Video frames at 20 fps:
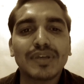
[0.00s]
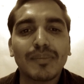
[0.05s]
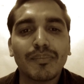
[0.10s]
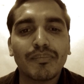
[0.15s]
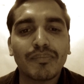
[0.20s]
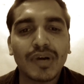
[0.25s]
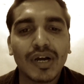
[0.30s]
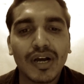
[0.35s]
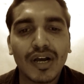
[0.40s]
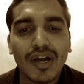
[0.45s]

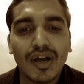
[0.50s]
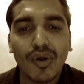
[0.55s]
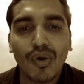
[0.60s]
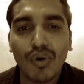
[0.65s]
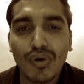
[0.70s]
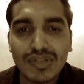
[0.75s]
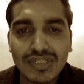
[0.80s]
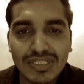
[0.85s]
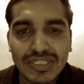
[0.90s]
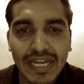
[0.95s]
some
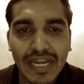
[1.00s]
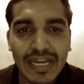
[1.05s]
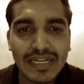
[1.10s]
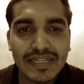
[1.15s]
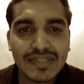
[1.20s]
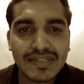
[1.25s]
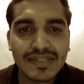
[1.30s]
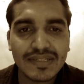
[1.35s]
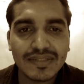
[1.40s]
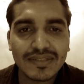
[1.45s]

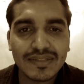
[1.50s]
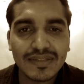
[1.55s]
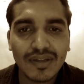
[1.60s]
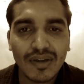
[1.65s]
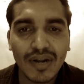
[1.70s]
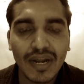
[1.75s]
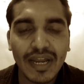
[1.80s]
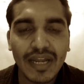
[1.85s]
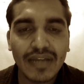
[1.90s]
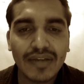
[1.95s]
constants,
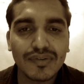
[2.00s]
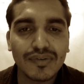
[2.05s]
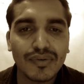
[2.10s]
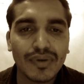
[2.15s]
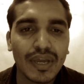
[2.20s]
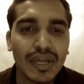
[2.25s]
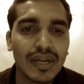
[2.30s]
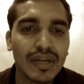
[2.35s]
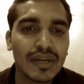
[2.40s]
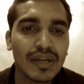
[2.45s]
right? You
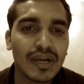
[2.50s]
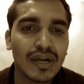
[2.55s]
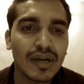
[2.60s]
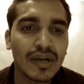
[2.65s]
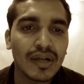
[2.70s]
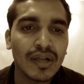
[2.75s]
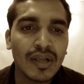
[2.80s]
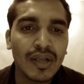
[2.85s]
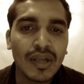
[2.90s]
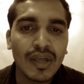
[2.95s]
can
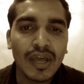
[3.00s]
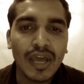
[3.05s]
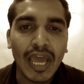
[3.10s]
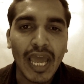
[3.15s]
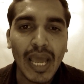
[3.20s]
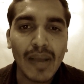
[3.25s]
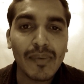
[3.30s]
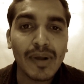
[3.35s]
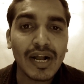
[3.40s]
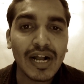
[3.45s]

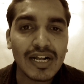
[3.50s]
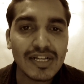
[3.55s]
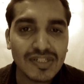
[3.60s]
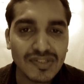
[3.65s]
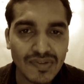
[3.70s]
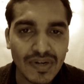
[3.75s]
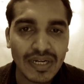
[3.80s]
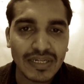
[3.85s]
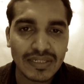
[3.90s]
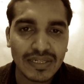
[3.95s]
have a
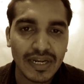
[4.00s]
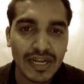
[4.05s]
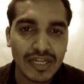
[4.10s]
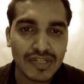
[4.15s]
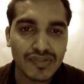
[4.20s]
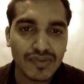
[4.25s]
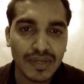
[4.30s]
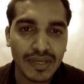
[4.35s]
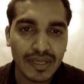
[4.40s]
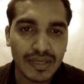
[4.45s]
constructor
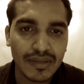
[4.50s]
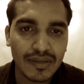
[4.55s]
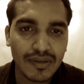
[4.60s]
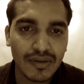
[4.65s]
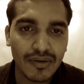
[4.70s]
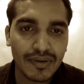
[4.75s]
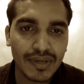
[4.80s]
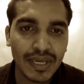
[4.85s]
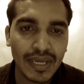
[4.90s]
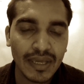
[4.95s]
actually,
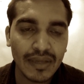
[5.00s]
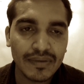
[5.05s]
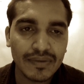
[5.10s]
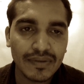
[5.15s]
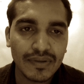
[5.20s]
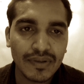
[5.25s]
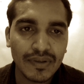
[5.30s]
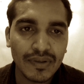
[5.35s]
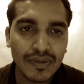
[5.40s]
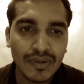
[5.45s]
okay?
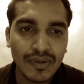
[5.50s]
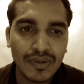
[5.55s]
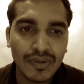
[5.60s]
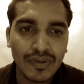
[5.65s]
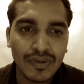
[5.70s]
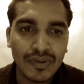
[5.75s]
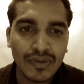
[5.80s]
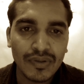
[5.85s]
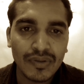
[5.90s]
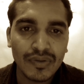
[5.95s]

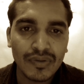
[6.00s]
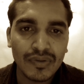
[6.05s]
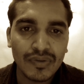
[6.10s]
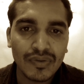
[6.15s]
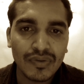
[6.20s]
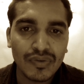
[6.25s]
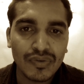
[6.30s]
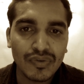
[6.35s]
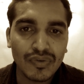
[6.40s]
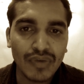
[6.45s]

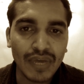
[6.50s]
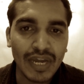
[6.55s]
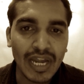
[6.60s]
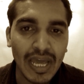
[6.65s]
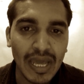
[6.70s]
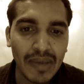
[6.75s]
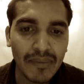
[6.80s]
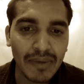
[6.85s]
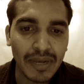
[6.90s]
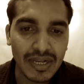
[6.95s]
You can
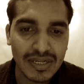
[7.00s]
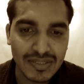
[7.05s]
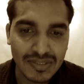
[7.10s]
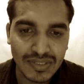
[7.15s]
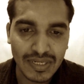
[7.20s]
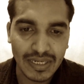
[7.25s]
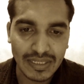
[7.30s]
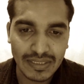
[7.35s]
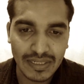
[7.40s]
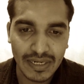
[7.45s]
have a
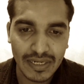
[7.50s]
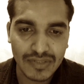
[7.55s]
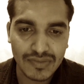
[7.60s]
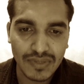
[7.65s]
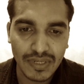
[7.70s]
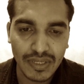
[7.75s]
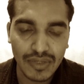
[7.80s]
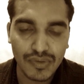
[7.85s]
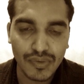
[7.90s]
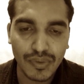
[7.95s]
constructor
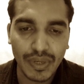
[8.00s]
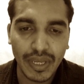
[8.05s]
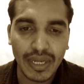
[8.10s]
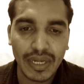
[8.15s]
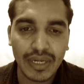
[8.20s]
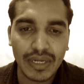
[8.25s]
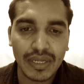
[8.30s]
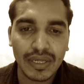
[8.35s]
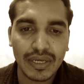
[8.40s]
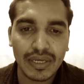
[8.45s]
actually. You
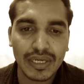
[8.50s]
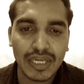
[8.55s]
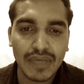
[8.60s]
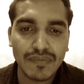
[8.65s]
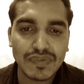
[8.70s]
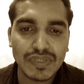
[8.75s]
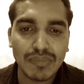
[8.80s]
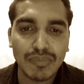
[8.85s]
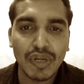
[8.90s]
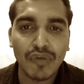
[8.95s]
can
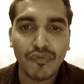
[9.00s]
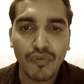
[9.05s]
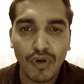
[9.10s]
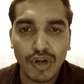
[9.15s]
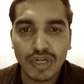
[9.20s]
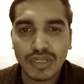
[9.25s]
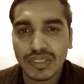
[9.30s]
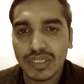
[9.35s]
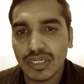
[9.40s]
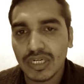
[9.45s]
give some
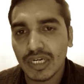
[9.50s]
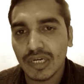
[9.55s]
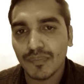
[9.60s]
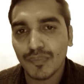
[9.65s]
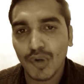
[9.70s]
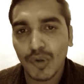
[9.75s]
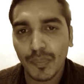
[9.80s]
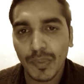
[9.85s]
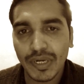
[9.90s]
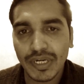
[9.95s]
default
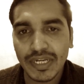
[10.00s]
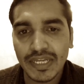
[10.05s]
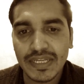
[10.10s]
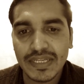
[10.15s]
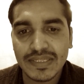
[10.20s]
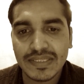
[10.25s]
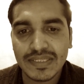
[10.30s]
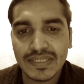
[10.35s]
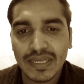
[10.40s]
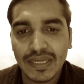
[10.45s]

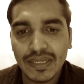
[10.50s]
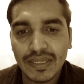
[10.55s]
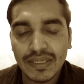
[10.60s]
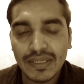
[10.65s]
properties,